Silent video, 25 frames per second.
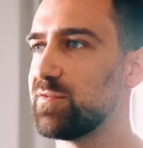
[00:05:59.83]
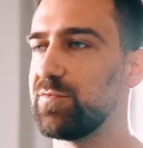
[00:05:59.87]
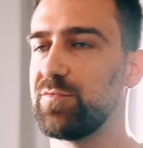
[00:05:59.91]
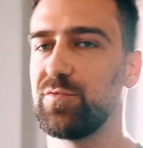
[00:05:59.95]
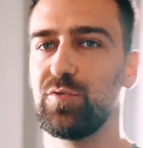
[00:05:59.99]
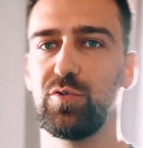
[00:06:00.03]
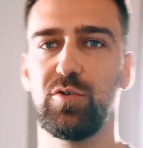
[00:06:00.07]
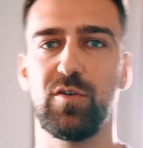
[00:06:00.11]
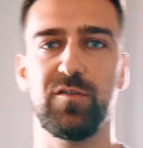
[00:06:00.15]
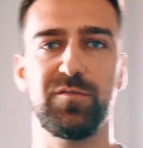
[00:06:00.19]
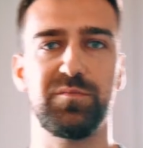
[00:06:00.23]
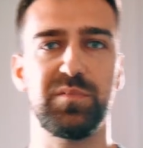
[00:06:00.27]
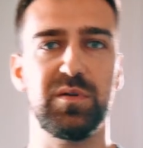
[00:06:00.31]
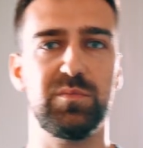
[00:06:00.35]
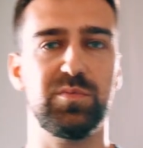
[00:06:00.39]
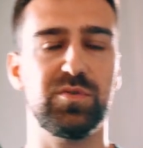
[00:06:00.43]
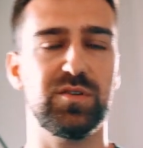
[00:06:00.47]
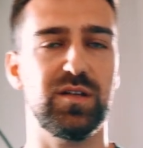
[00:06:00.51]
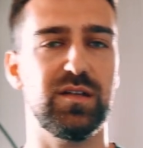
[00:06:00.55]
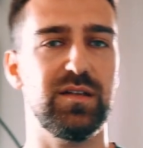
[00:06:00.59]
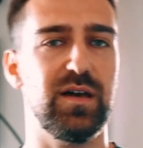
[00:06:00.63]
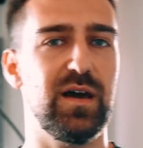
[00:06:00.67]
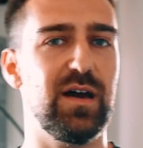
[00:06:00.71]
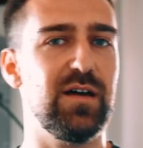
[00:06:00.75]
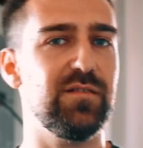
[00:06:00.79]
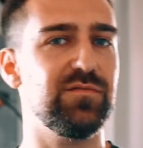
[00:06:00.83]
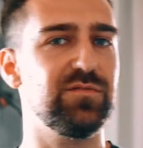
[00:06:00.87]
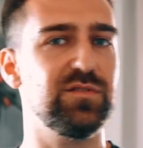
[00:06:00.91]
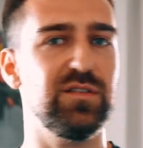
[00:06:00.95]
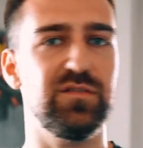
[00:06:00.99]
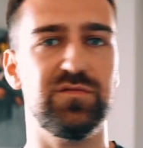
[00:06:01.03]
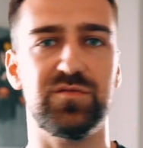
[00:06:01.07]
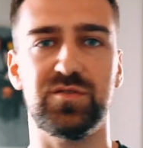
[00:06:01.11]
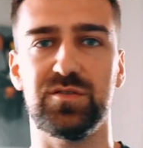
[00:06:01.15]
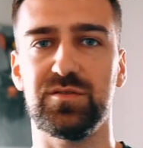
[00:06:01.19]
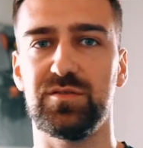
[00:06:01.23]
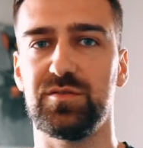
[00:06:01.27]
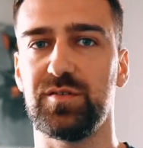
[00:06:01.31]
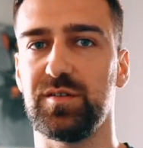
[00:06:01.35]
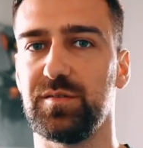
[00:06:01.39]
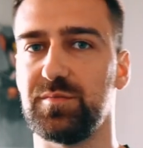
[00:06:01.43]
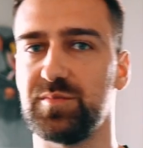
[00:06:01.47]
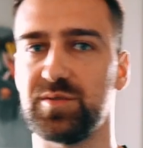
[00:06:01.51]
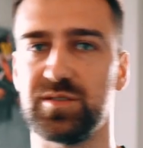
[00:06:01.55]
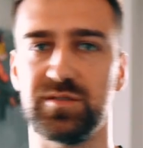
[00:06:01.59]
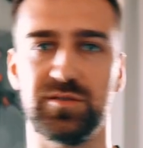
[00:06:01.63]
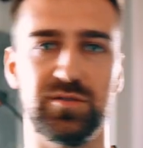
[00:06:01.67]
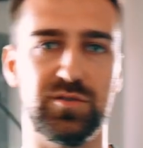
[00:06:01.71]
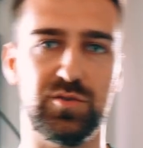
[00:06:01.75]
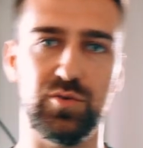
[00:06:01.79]
full of people that have different
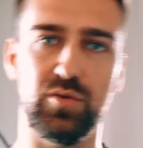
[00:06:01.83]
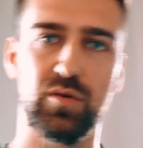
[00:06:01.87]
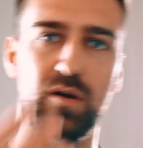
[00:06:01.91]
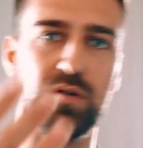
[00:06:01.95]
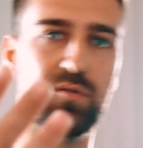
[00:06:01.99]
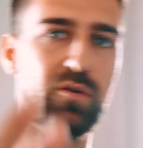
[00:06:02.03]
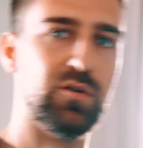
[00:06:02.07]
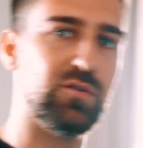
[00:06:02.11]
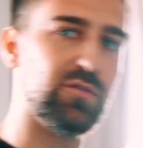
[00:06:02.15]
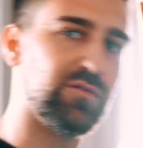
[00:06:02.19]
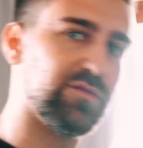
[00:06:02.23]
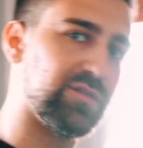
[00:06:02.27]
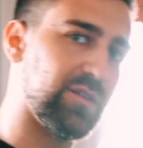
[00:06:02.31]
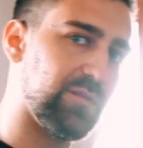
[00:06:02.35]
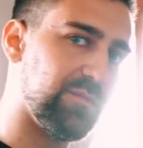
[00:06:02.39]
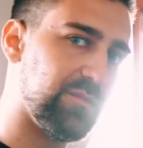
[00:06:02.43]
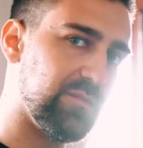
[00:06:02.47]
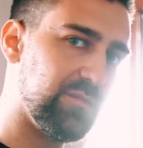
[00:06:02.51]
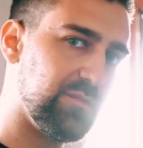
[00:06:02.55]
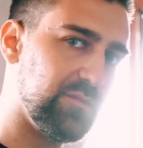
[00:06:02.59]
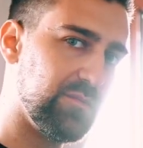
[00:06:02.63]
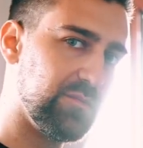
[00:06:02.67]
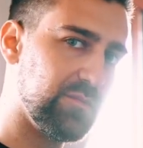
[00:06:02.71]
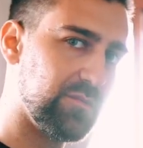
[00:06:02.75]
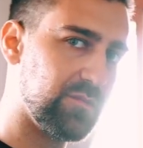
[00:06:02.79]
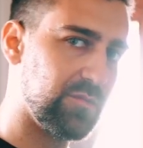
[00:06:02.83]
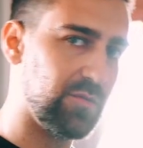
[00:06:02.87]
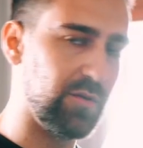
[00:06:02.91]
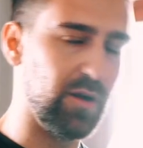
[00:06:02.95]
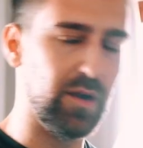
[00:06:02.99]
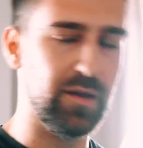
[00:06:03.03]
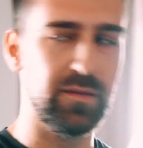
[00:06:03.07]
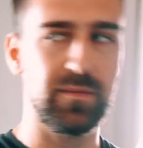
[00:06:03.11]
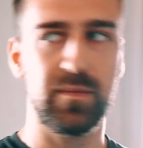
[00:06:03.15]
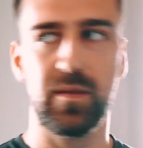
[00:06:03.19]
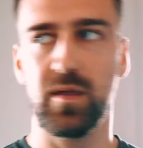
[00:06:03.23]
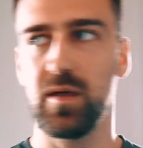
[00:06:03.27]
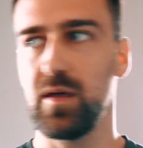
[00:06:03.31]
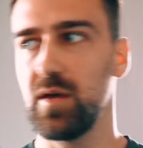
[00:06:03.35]
dreams. You are one of them, right?